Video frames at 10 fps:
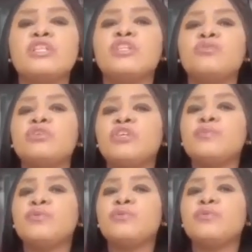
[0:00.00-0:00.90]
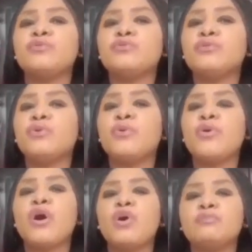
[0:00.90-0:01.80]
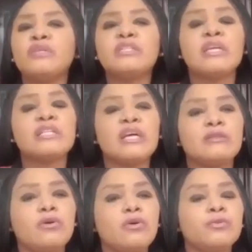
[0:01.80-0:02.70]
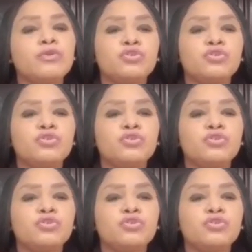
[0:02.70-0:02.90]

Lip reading: They will keep you, you know, updated and all.